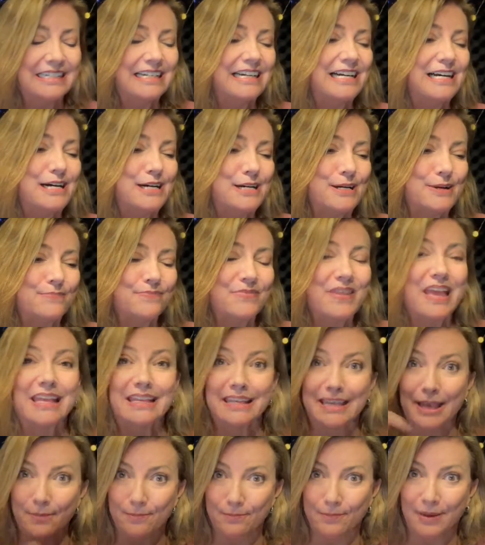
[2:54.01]
um,
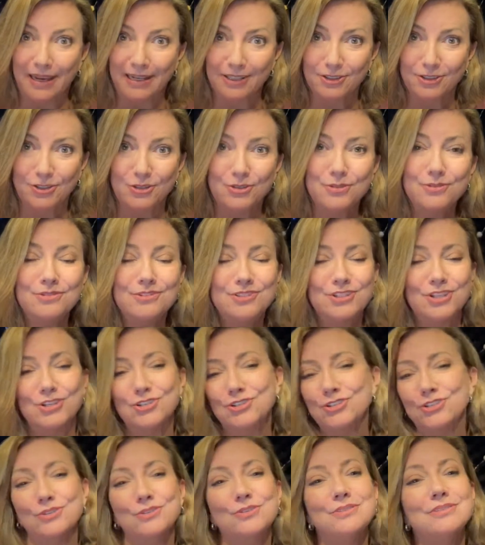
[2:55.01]
and come back to to
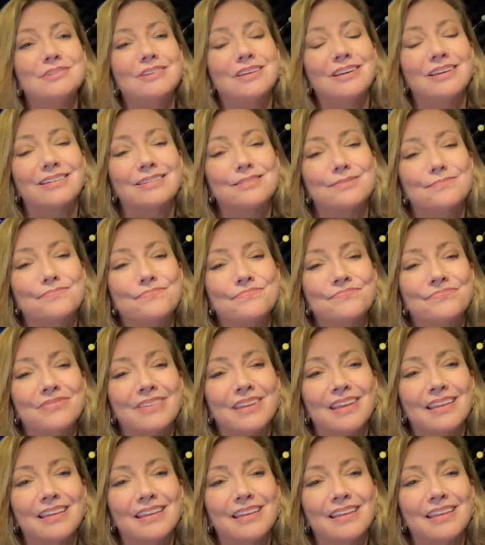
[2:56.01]
shoot. Um,